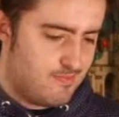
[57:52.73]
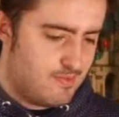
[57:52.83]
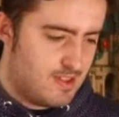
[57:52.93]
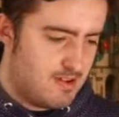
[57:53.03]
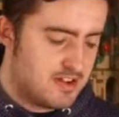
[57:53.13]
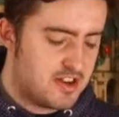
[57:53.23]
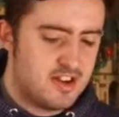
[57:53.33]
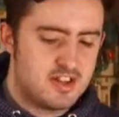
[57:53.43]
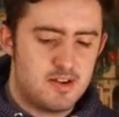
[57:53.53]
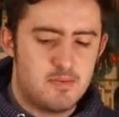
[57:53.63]
I was going to
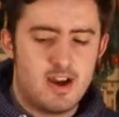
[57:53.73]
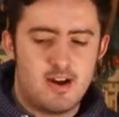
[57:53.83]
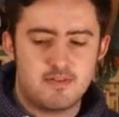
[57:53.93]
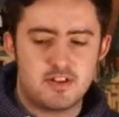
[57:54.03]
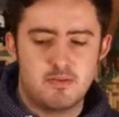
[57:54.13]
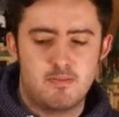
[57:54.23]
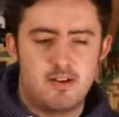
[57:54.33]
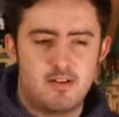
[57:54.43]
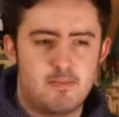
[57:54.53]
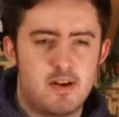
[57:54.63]
say we have some
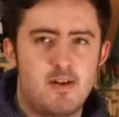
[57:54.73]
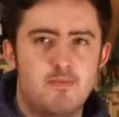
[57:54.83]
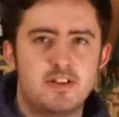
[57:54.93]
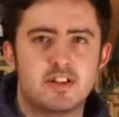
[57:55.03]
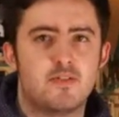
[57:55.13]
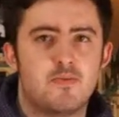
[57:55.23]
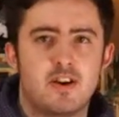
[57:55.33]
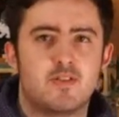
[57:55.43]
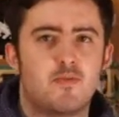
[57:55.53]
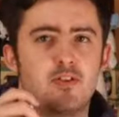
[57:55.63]
American, but every single
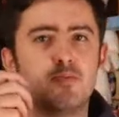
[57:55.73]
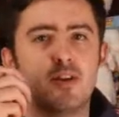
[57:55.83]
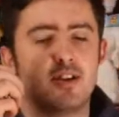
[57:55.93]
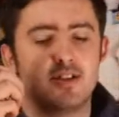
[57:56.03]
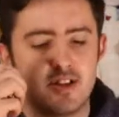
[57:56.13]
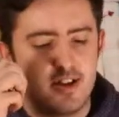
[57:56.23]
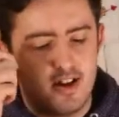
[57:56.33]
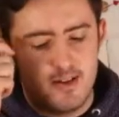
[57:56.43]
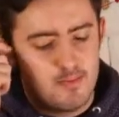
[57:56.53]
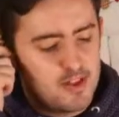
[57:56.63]
fast food place in
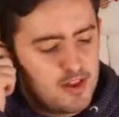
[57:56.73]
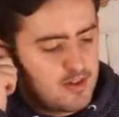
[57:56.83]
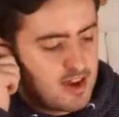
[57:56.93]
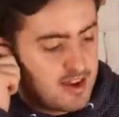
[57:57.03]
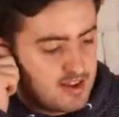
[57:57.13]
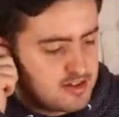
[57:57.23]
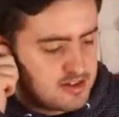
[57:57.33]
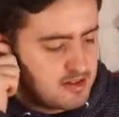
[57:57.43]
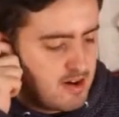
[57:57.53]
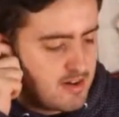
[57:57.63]
the UK is just
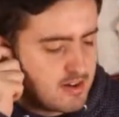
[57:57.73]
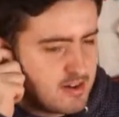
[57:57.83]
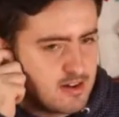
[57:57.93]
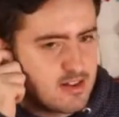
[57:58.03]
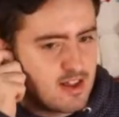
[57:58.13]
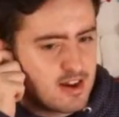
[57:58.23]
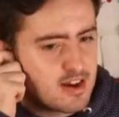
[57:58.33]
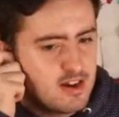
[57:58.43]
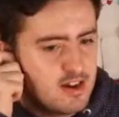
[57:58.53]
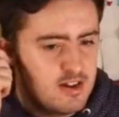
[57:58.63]
American. Like
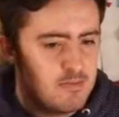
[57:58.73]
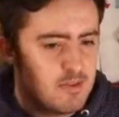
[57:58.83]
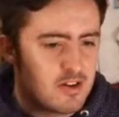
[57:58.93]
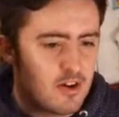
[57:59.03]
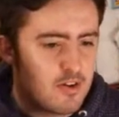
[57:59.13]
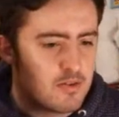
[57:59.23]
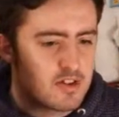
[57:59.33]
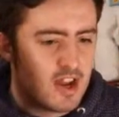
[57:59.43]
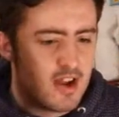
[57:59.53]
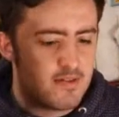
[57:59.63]
McDonald's,
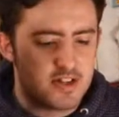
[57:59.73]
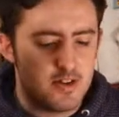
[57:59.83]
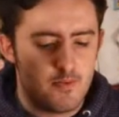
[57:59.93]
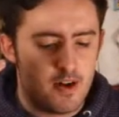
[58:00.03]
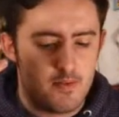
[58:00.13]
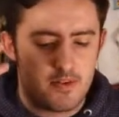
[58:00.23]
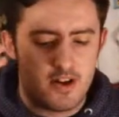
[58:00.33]
KFC, Five Guys,